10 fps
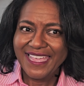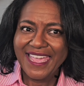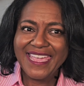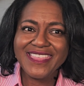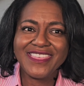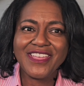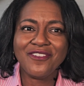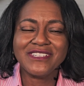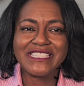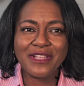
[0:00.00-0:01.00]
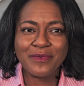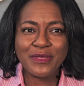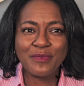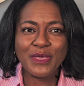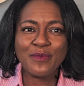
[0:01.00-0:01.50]
Hey there, what's up,
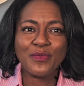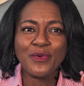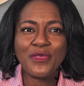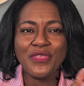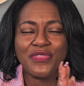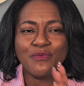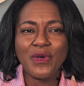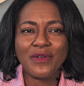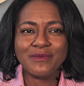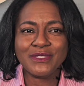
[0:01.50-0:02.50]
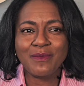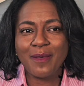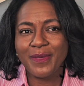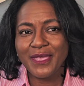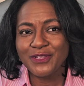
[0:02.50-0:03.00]
good people? Welcome to
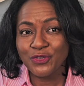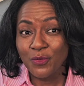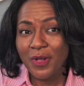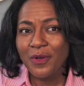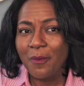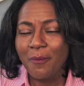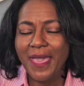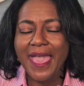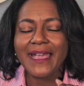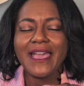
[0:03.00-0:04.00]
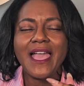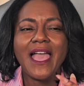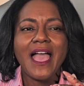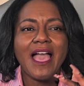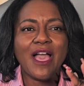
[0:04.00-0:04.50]
my page, or welcome back.
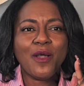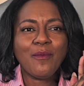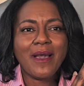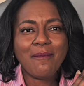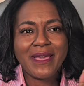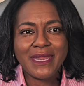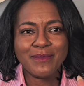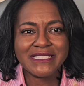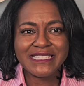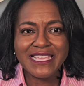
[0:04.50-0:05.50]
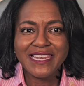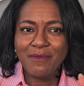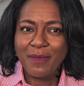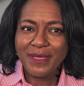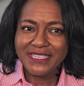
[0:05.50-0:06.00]
My name is
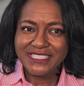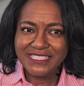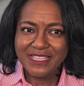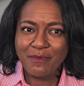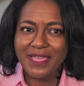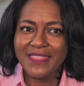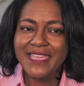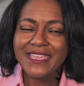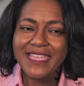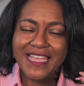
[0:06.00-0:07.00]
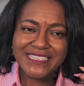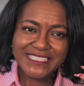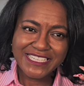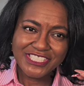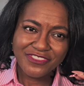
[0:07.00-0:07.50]
Lynn. My page is Lynn Might Like It. I
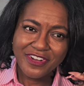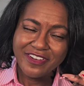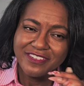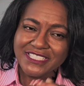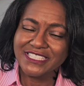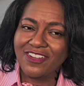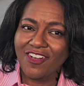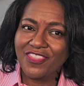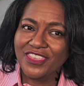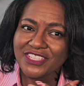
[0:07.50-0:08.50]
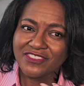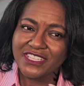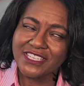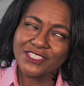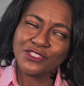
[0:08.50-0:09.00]
discuss fragrance and all things
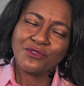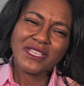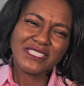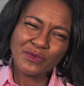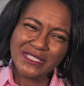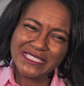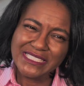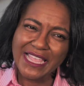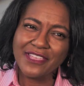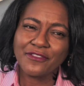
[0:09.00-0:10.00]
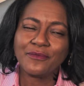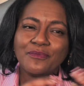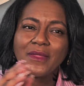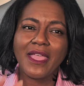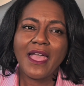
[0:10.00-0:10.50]
related to as well as life.
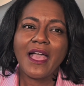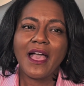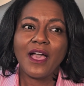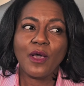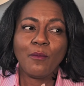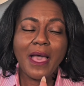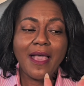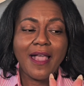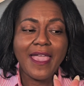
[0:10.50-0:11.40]
Um,